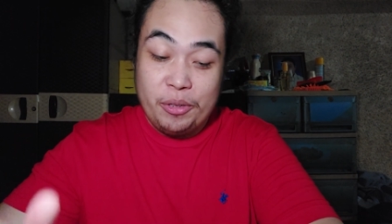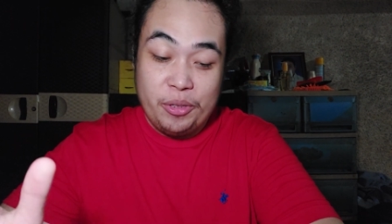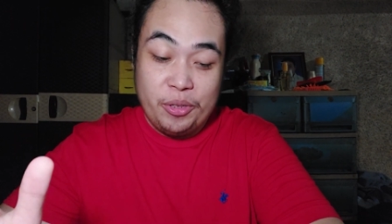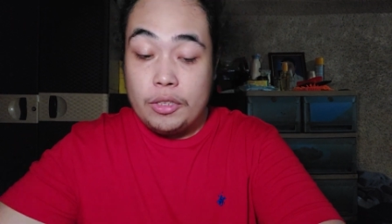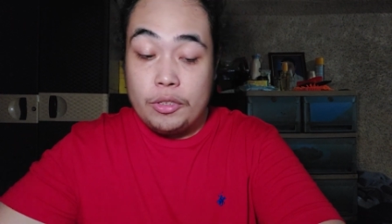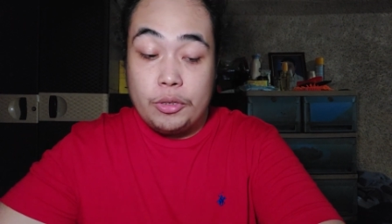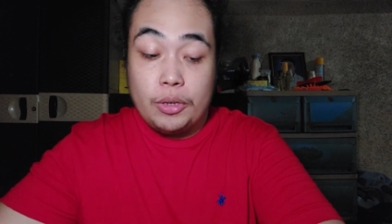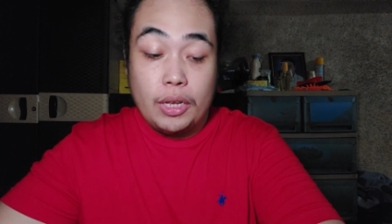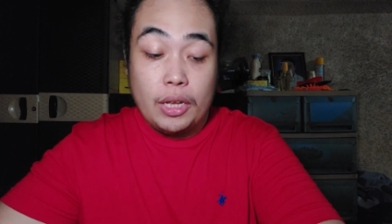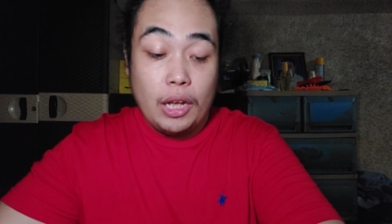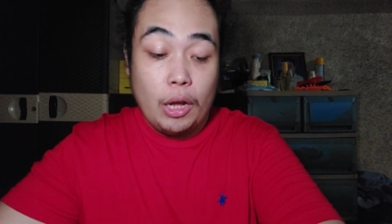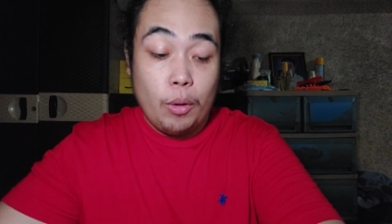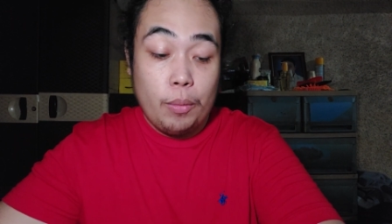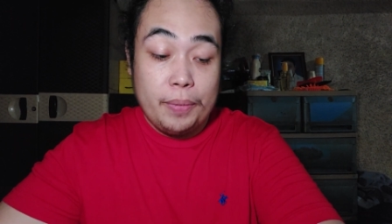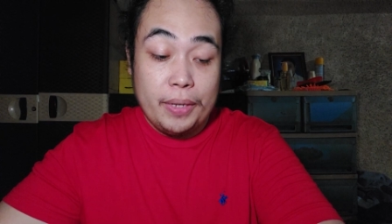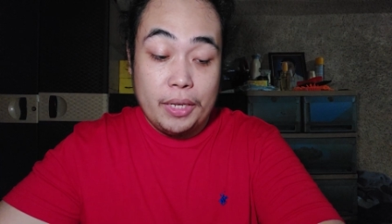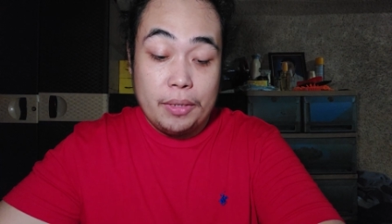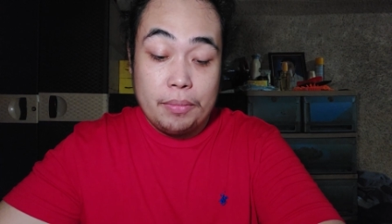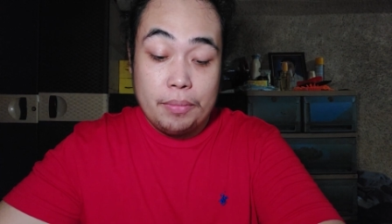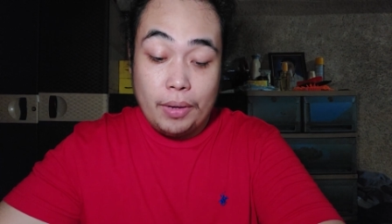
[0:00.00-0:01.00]
Today I'll
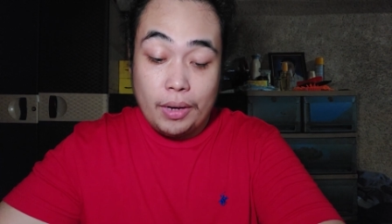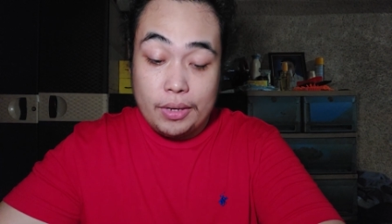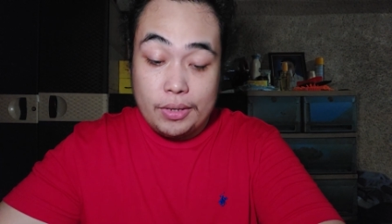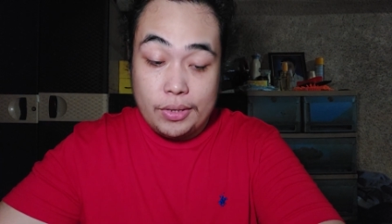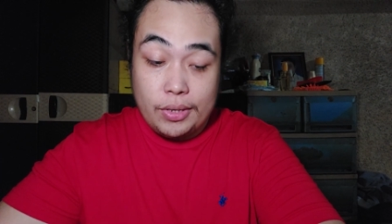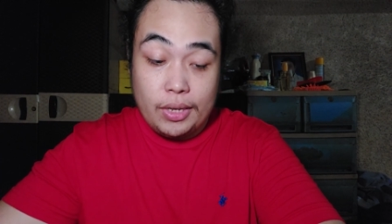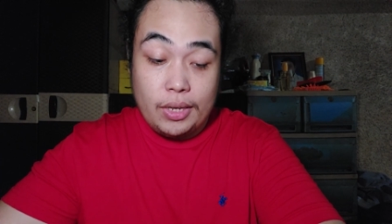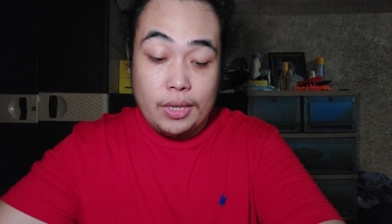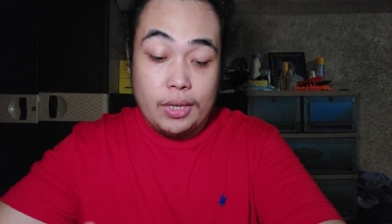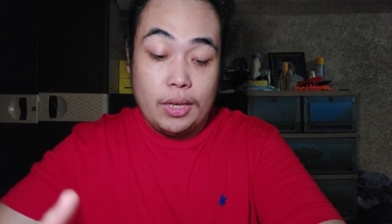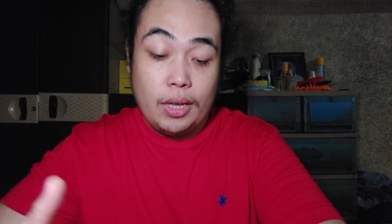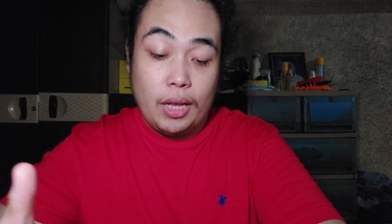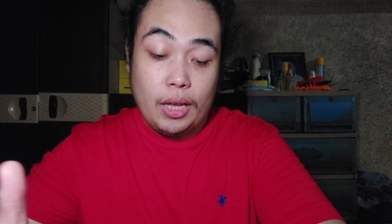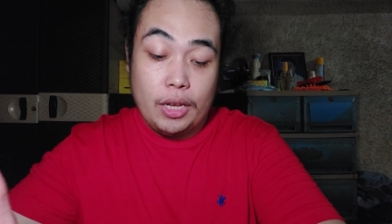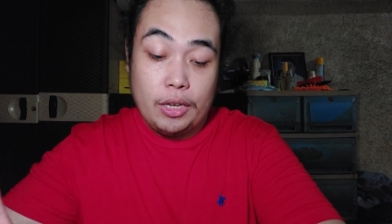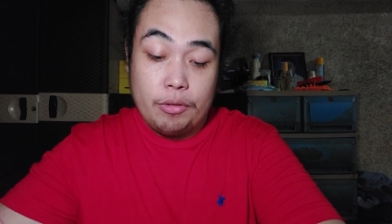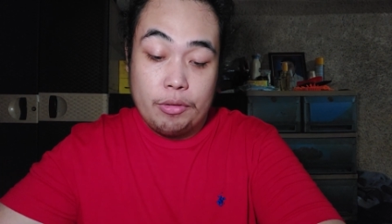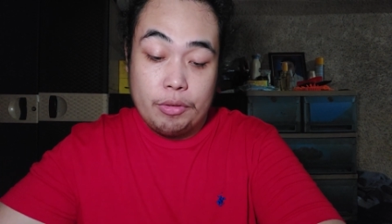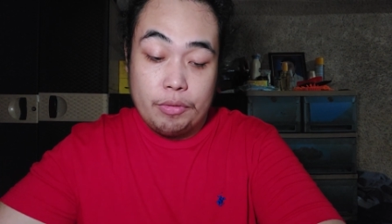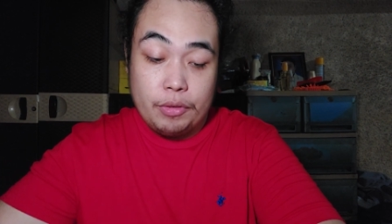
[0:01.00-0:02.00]
be unboxing
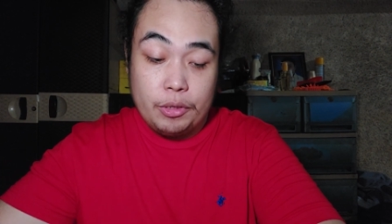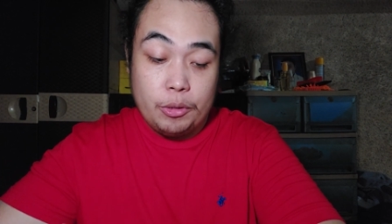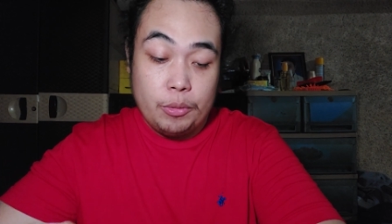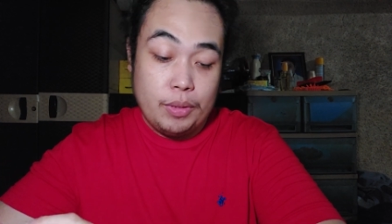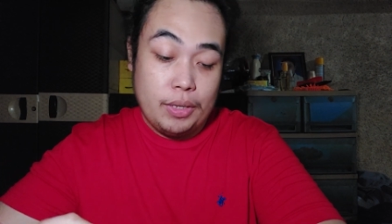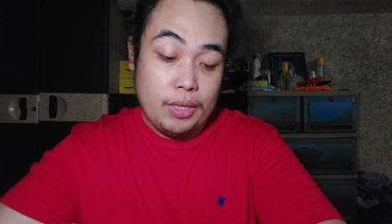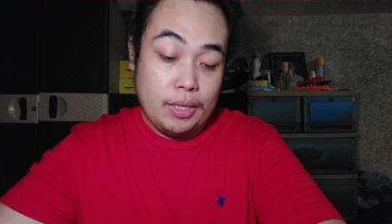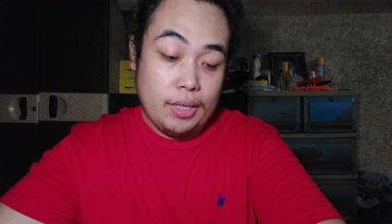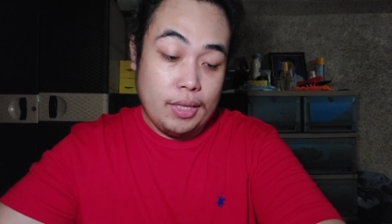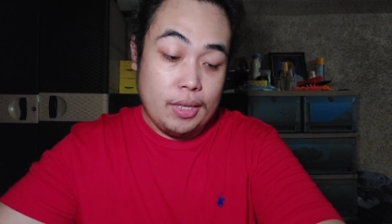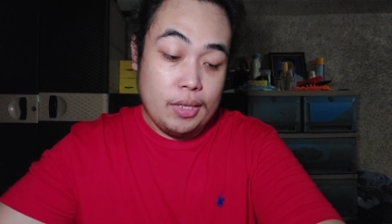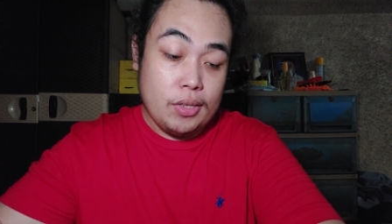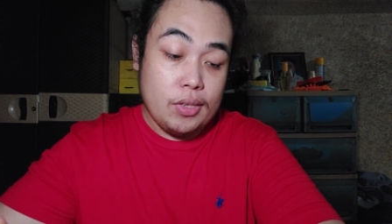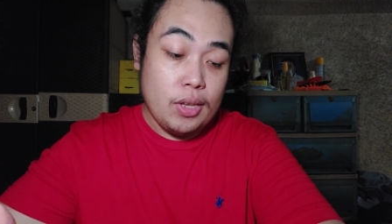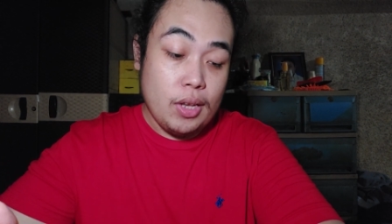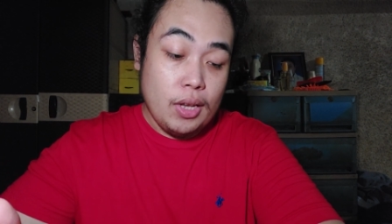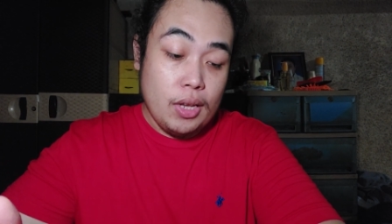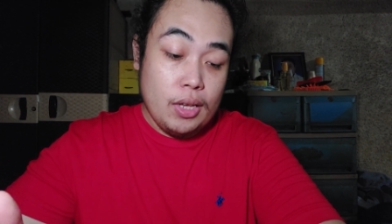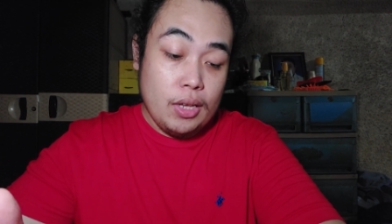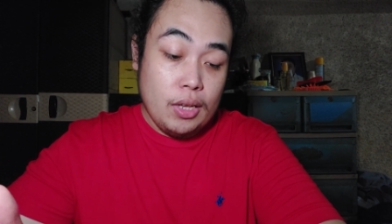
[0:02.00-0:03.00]
and reviewing
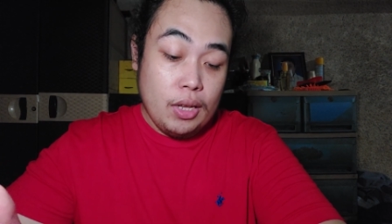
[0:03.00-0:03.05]
this